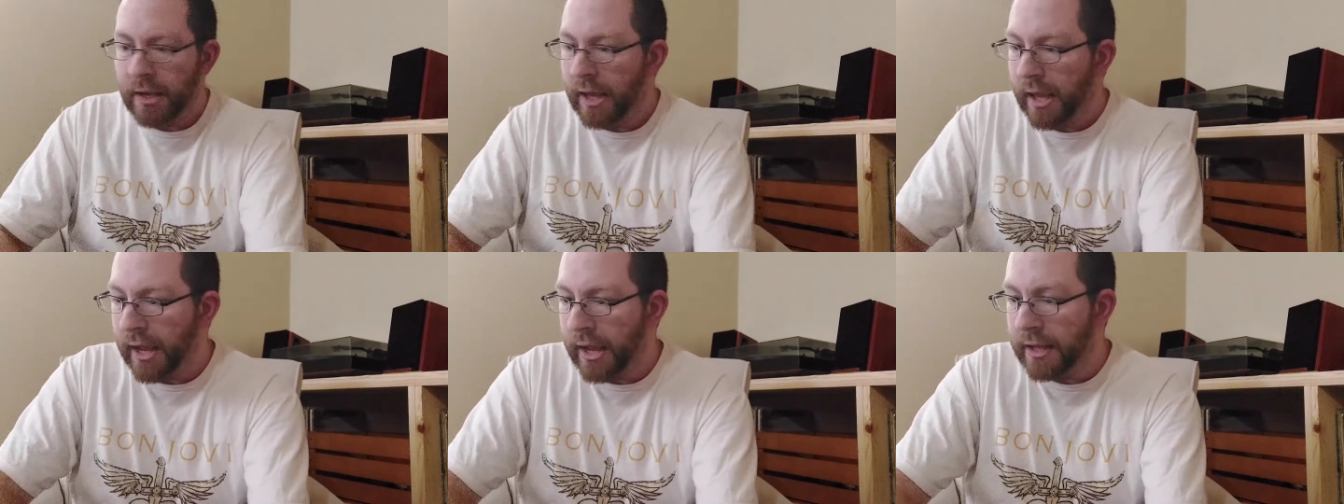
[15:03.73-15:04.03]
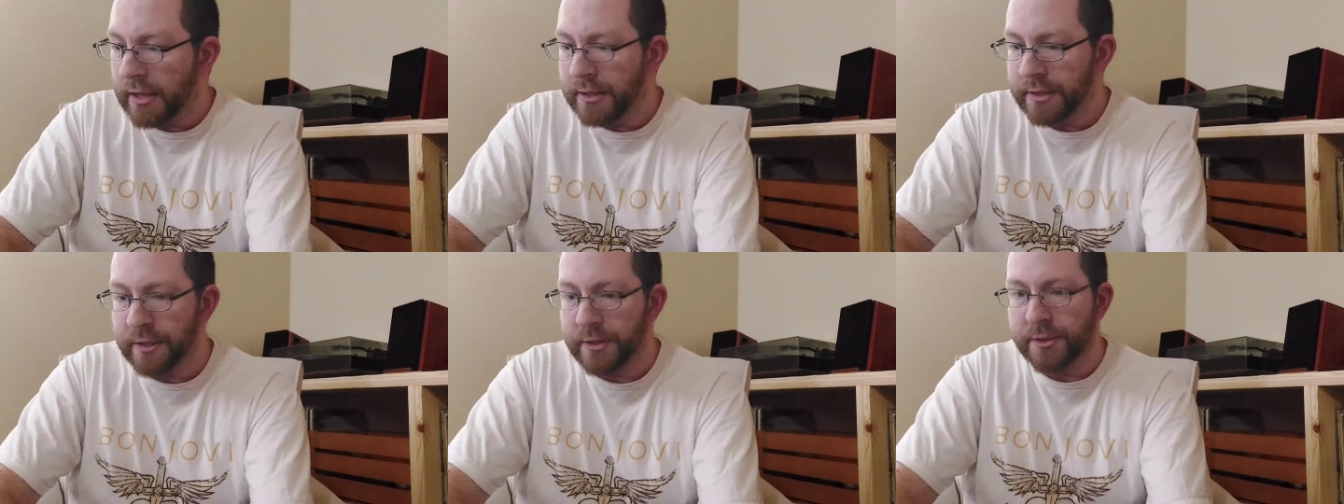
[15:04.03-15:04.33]

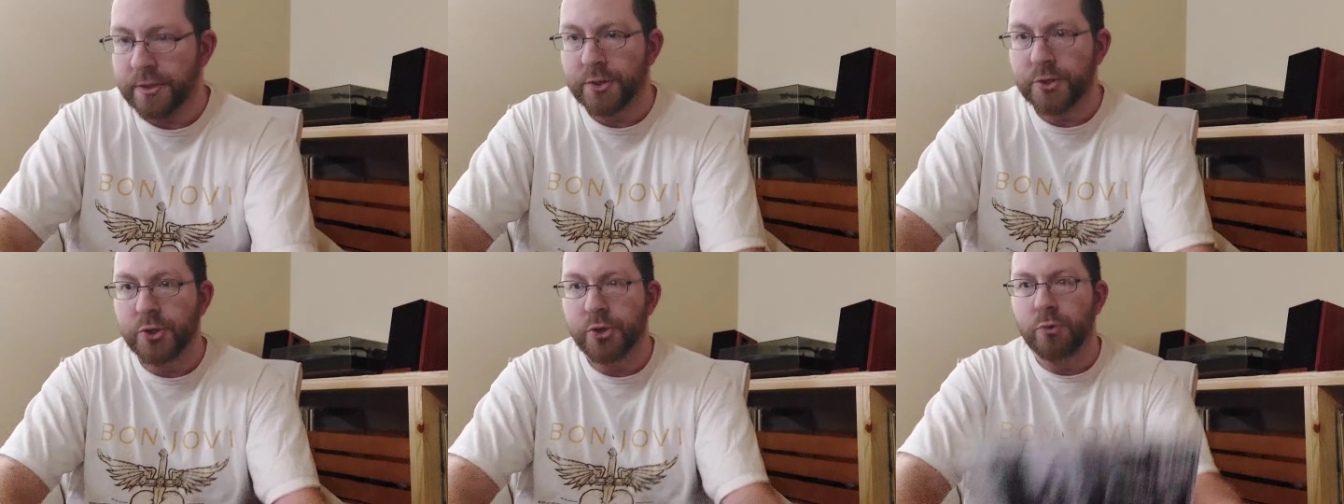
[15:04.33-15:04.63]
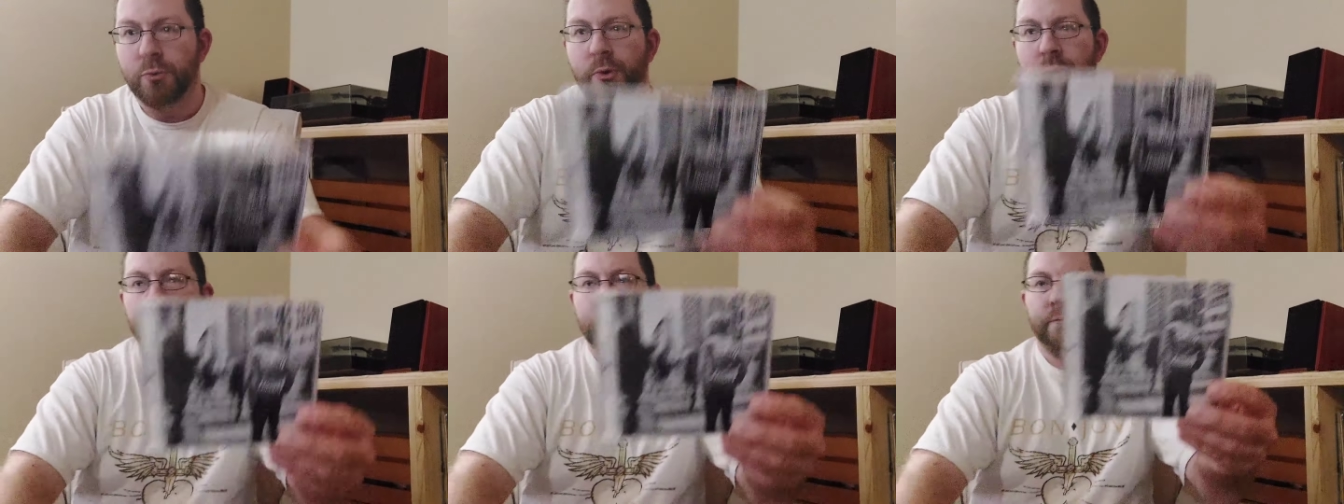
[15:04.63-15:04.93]
and the new
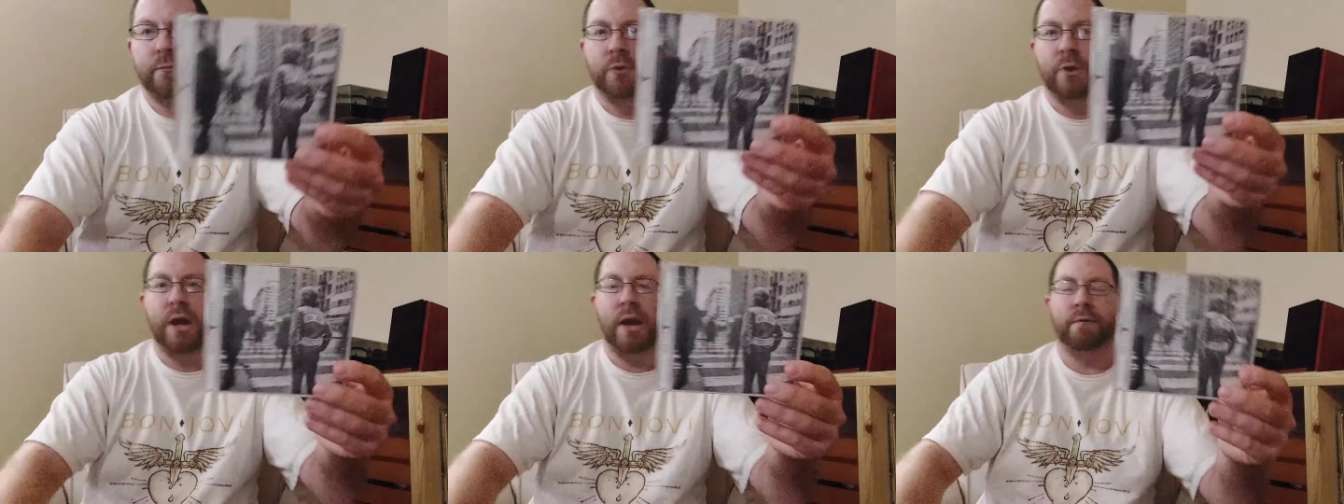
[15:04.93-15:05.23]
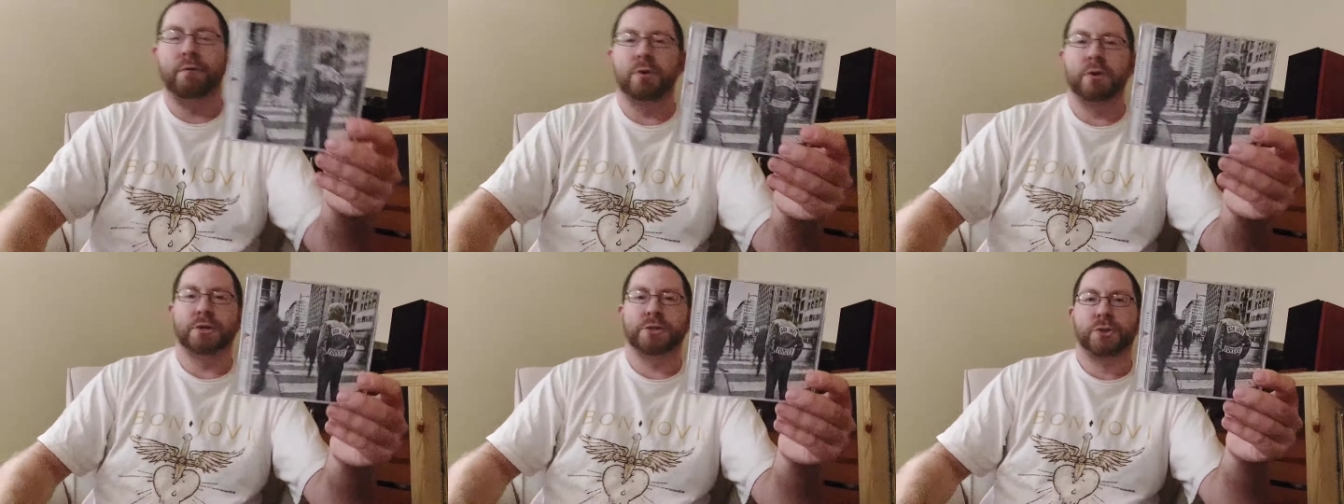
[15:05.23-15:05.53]
one,
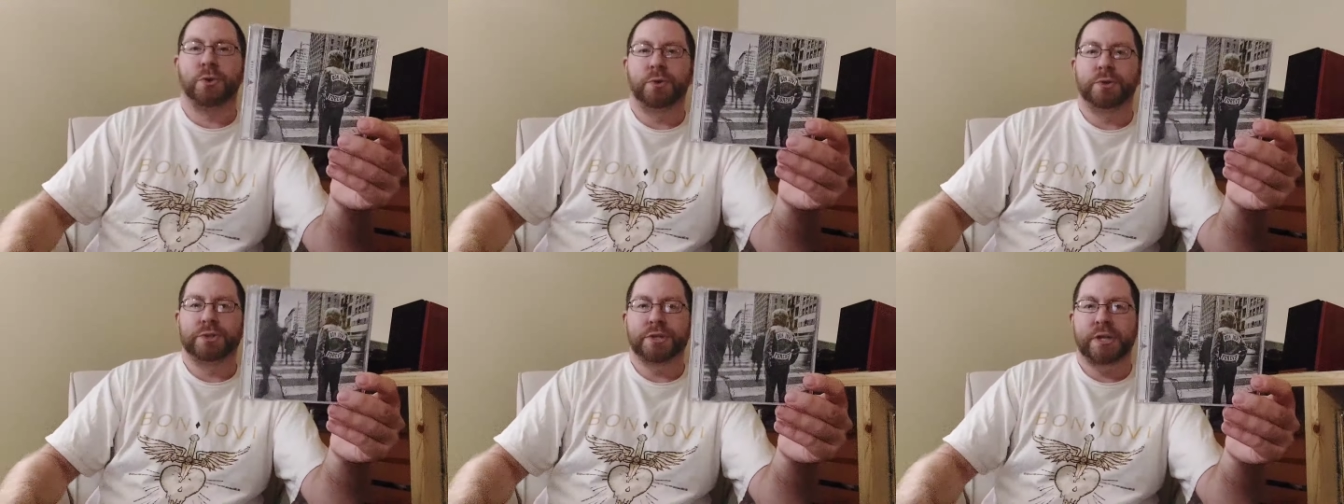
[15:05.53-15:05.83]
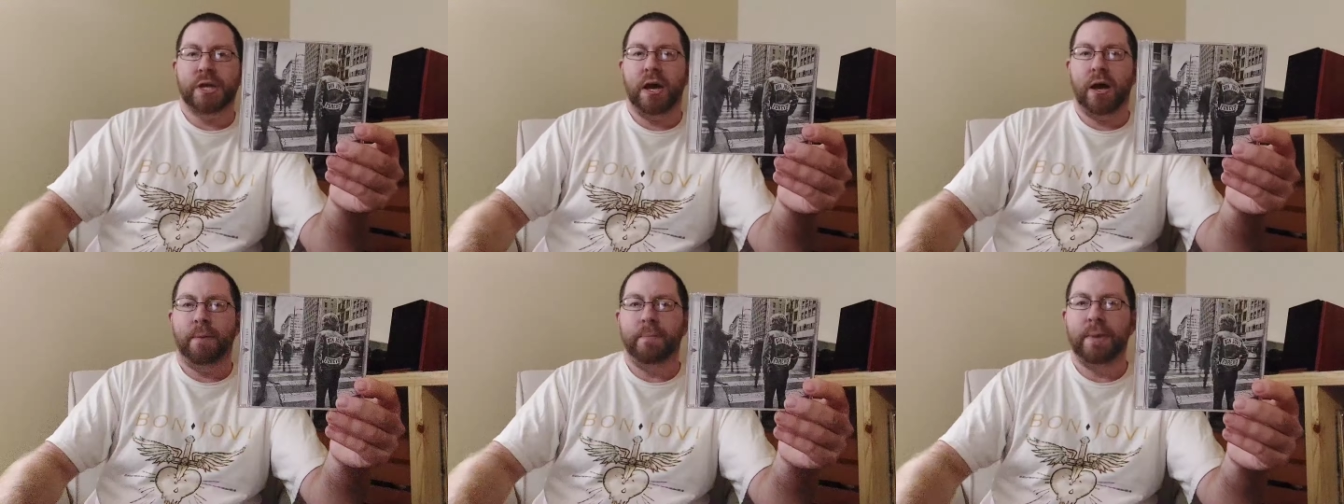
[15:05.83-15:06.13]
Forever, is going to
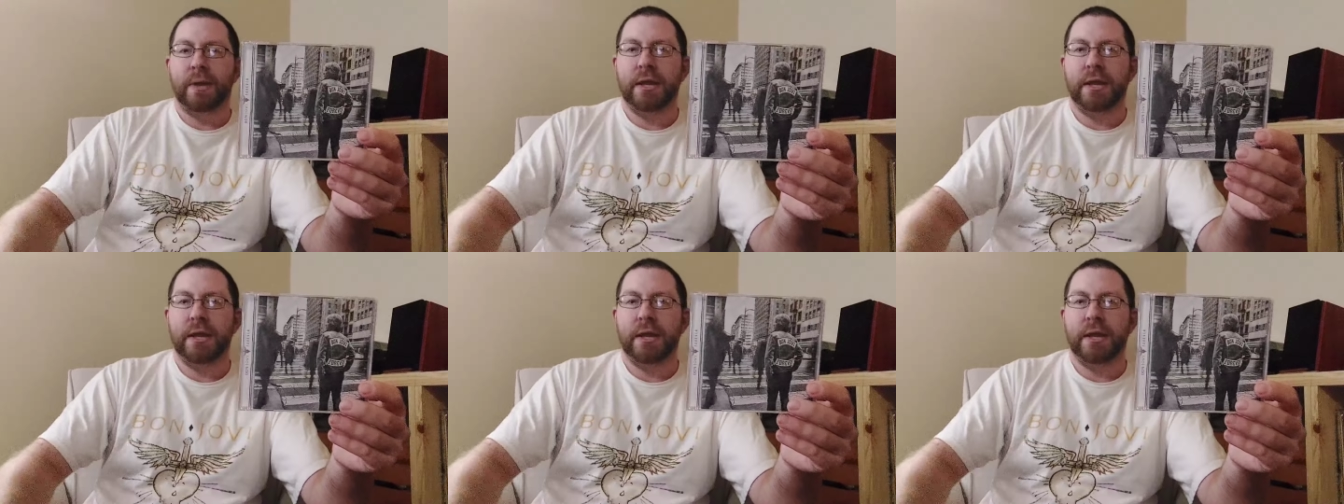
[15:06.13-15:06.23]
come